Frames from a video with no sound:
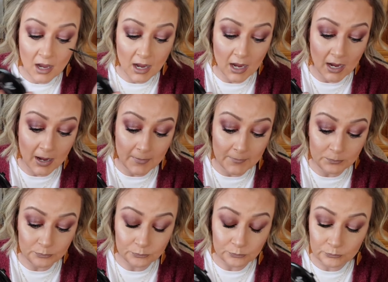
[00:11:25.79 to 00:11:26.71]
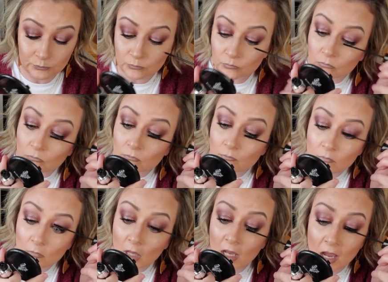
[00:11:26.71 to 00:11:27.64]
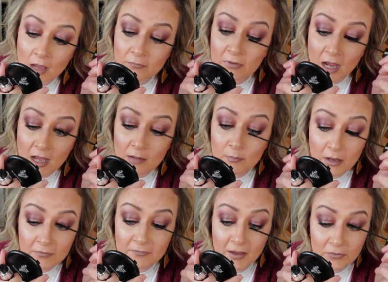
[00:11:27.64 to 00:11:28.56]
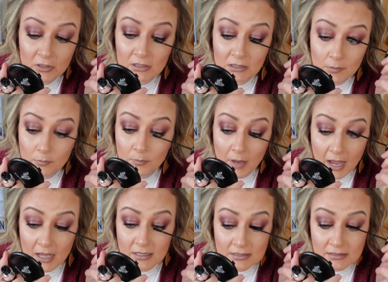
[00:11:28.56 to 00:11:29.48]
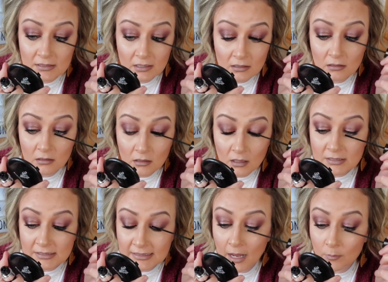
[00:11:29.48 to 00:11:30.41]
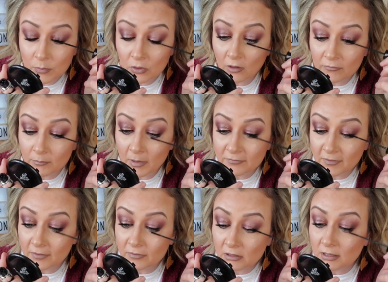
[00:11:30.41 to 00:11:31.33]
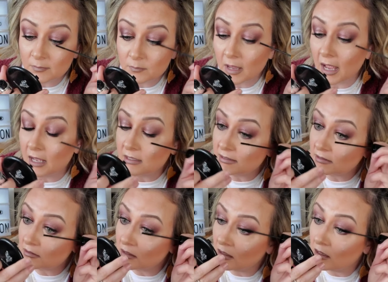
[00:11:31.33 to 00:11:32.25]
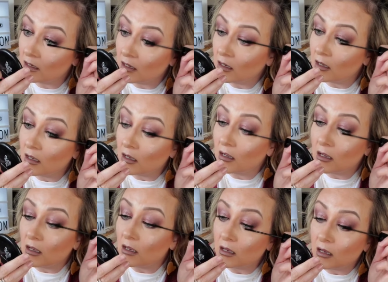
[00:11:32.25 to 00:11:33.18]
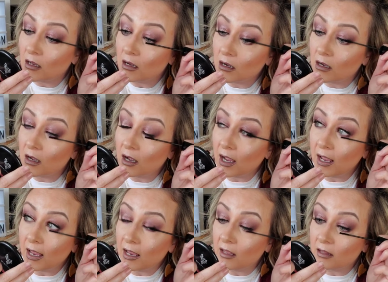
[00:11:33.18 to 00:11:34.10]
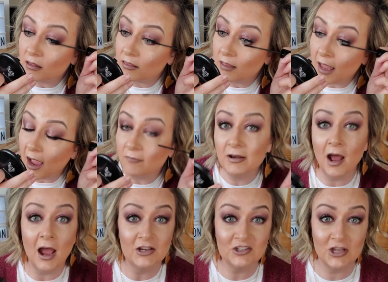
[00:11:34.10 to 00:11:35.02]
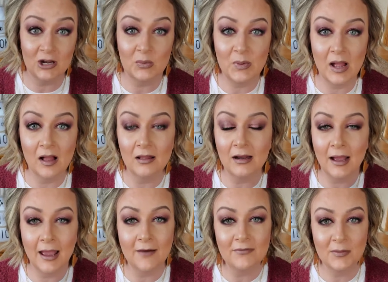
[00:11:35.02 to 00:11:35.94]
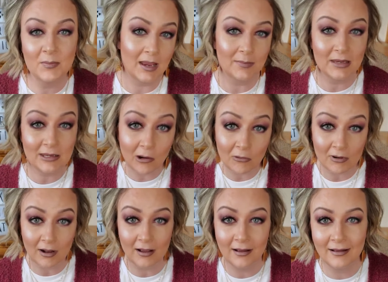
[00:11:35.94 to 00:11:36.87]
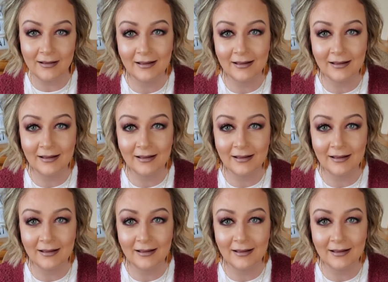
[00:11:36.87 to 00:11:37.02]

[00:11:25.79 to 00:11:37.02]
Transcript: Um, I've got my favorite lip mask, a sample of my favorite lip mask. I have an eyeshadow palette. I have the Baby Yoda